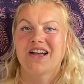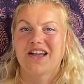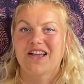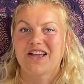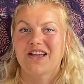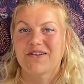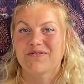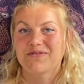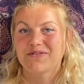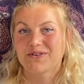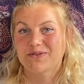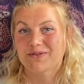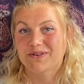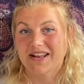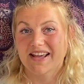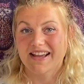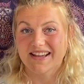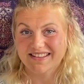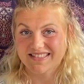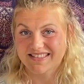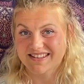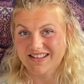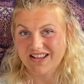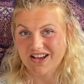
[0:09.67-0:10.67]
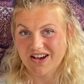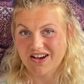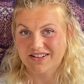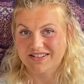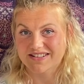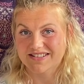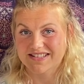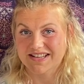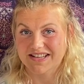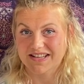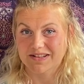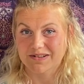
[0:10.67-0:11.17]
If you like the
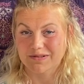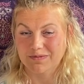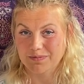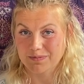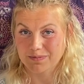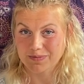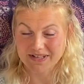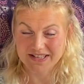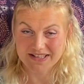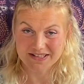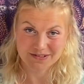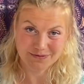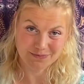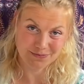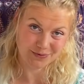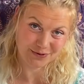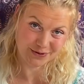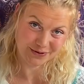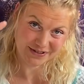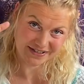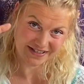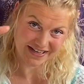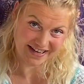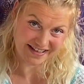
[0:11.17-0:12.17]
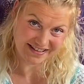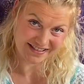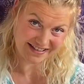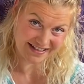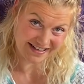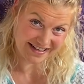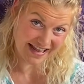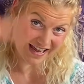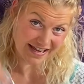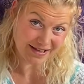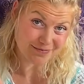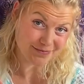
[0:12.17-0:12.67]
content, please push like the
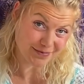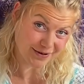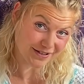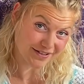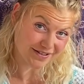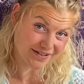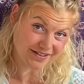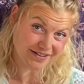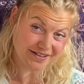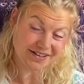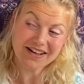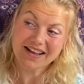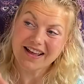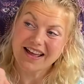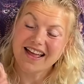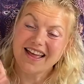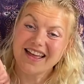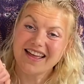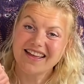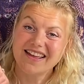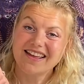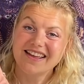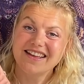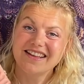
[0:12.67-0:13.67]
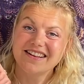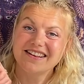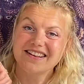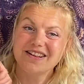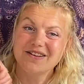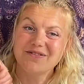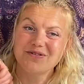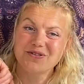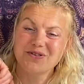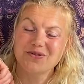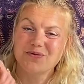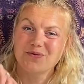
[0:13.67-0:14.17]
like button. And
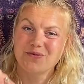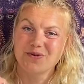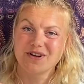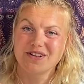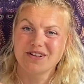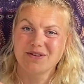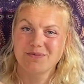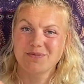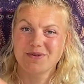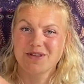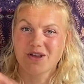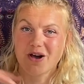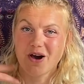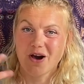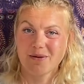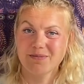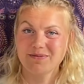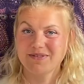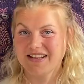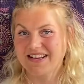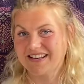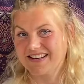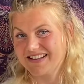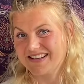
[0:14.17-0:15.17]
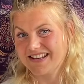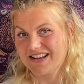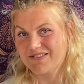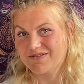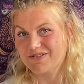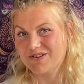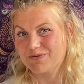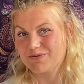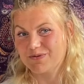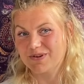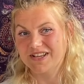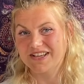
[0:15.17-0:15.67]
if you wanna be updated
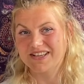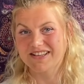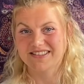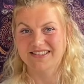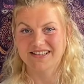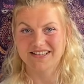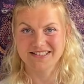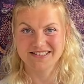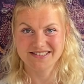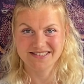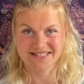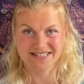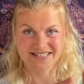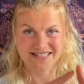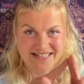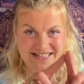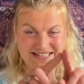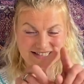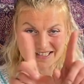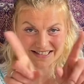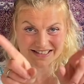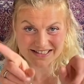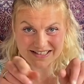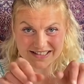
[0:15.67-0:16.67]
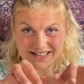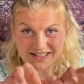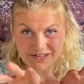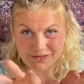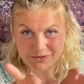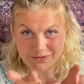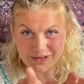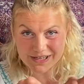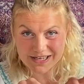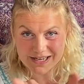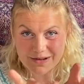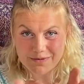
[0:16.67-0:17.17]
every week, there is this little
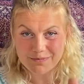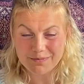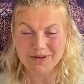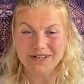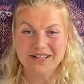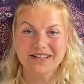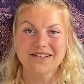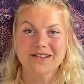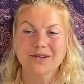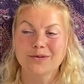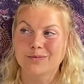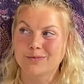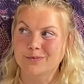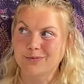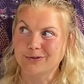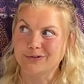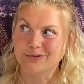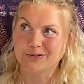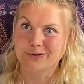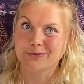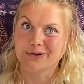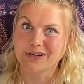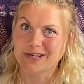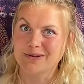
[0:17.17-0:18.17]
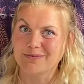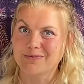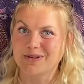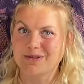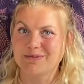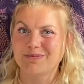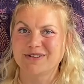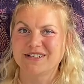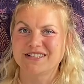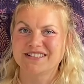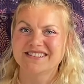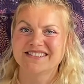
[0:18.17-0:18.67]
ringing bell, push the ringing bell
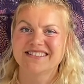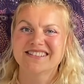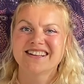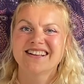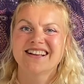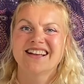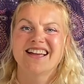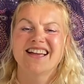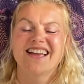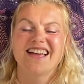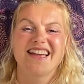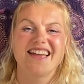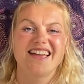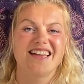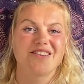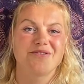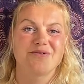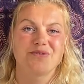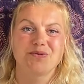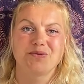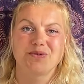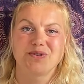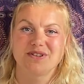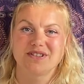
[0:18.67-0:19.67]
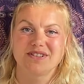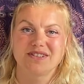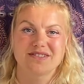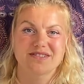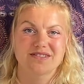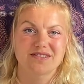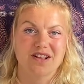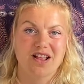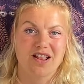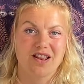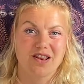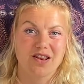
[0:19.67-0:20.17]
button. And we will
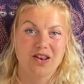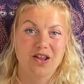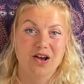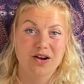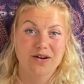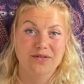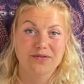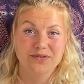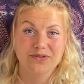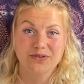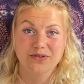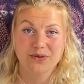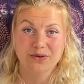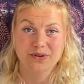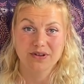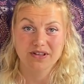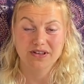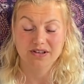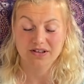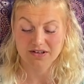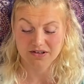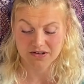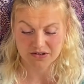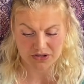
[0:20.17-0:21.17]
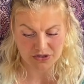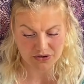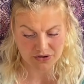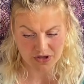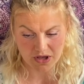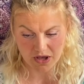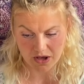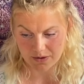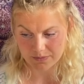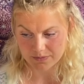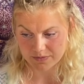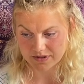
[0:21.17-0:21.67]
just love to hear your
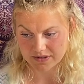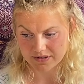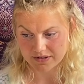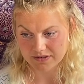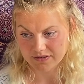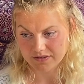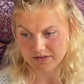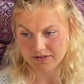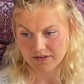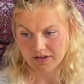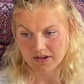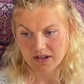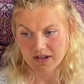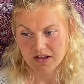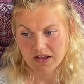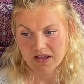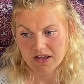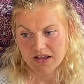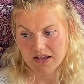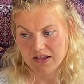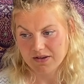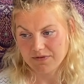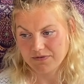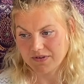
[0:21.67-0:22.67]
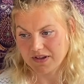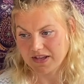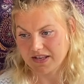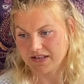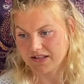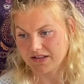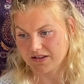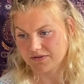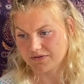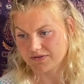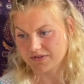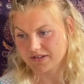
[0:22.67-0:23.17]
comments. If
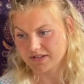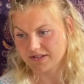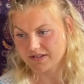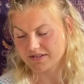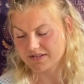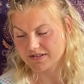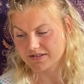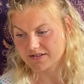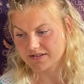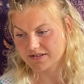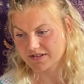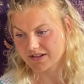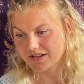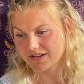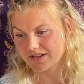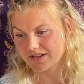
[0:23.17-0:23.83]
any of these